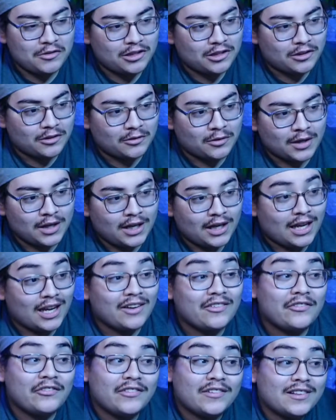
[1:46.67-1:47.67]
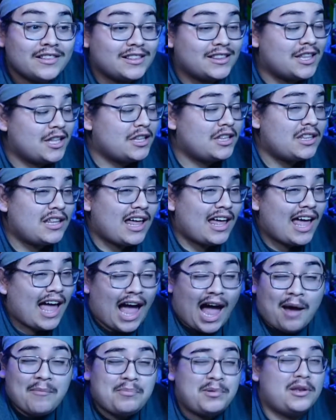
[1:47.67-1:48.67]
So if this
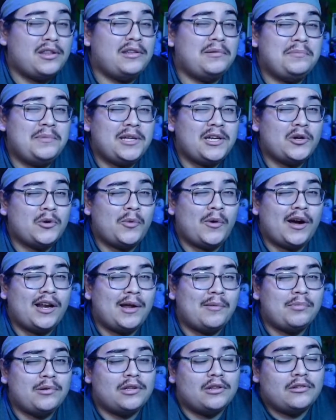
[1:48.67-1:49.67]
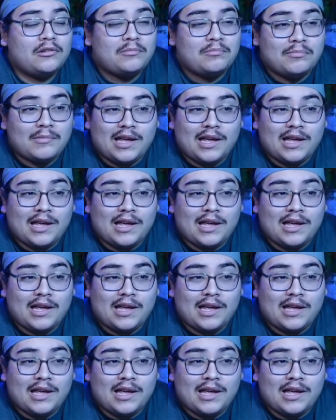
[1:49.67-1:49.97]
happens to be a Quan episode,